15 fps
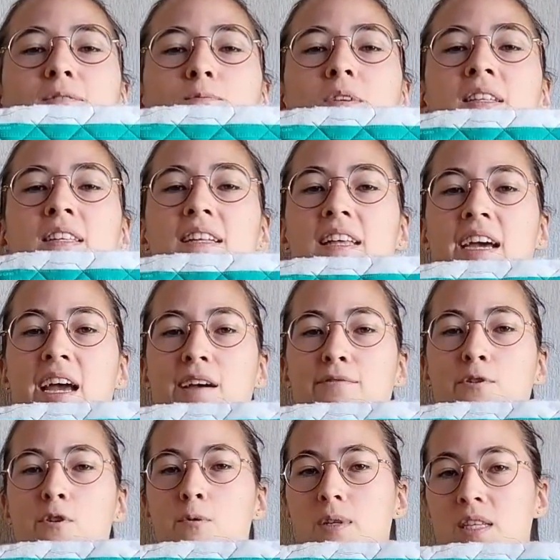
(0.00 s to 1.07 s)
one that I have
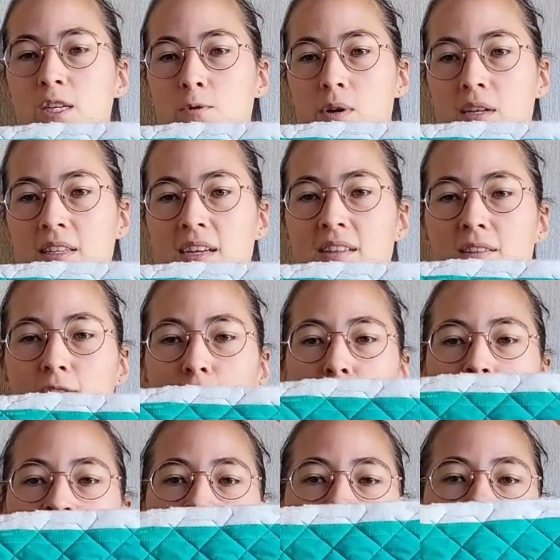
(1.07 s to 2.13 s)
already quilted, so you
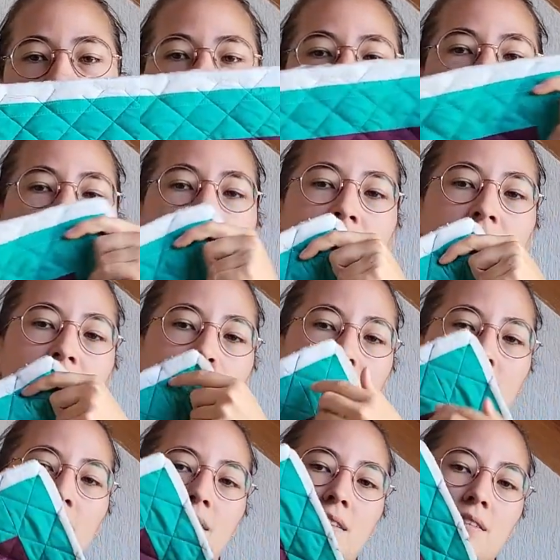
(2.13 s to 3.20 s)
can see
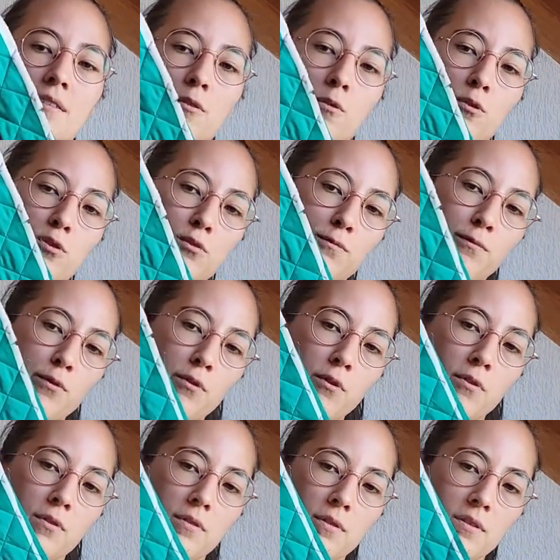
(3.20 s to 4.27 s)
those
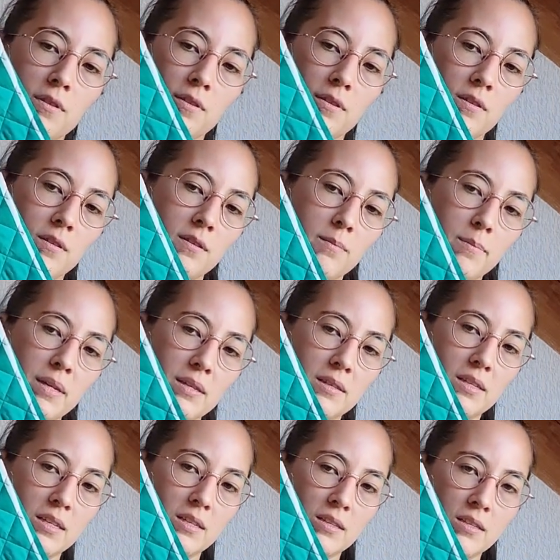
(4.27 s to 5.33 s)
4
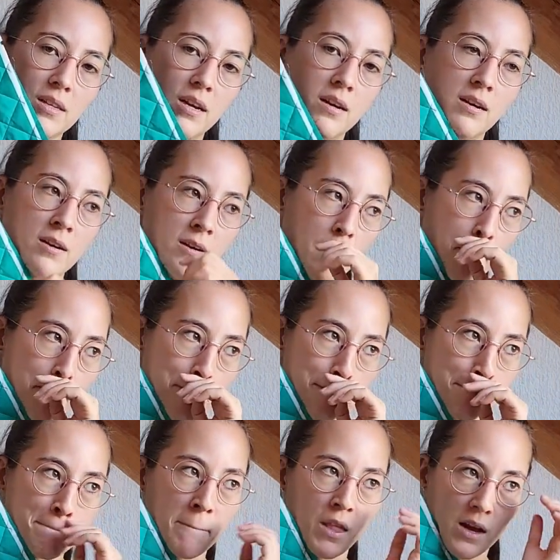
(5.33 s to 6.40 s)
pieces are
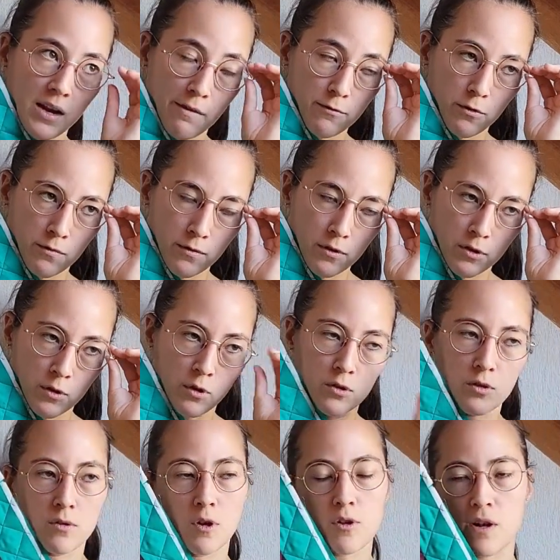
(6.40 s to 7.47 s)
leftovers,
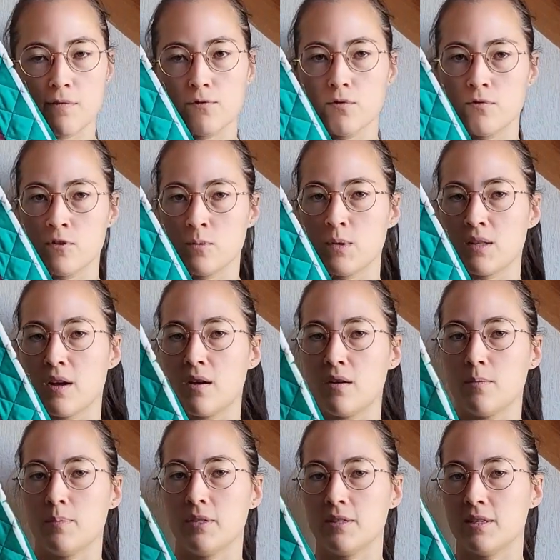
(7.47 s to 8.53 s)
not leftovers, but are
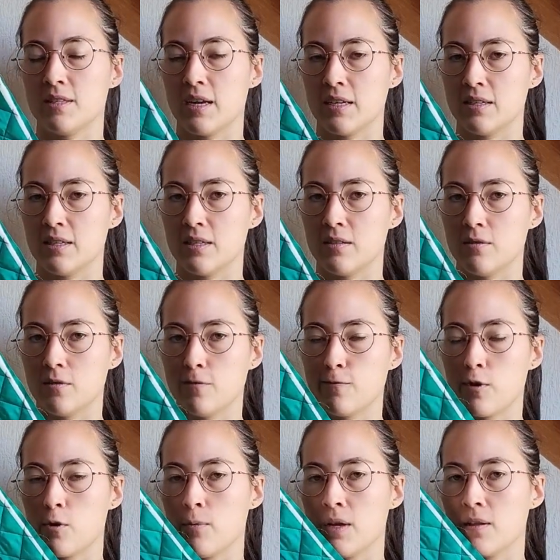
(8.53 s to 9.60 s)
pieces I did
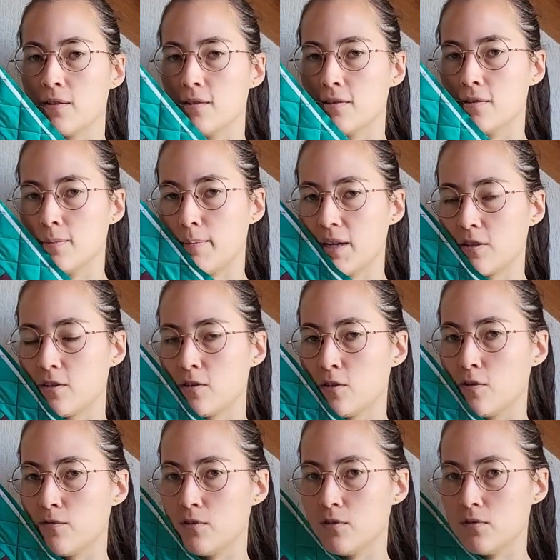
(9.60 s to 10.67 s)
following the pattern
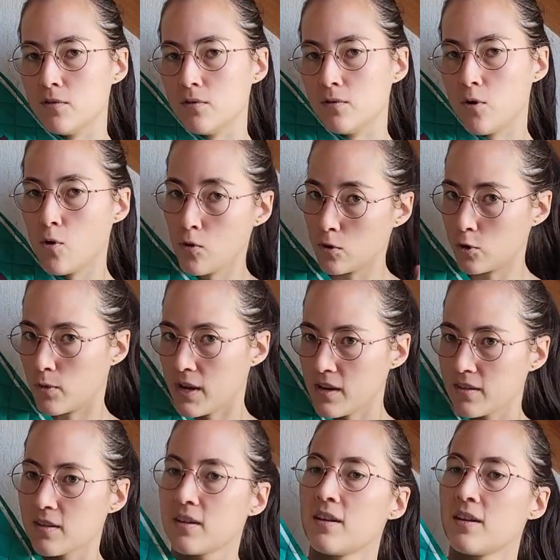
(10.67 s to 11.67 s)
of the whole quilt.